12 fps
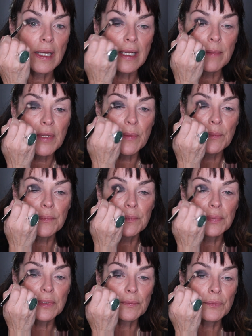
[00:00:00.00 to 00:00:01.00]
And I'm going
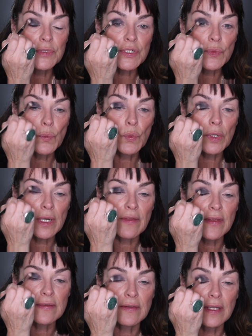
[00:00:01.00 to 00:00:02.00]
to just
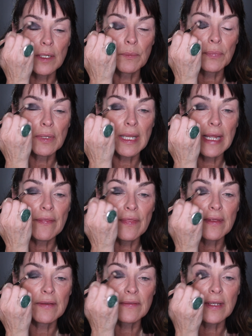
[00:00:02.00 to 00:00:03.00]
work this in and
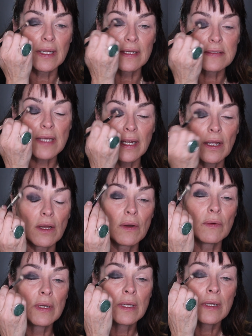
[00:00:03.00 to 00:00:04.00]
blend this in as I
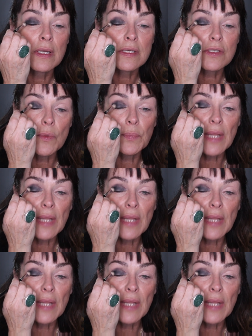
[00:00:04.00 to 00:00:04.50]
go. So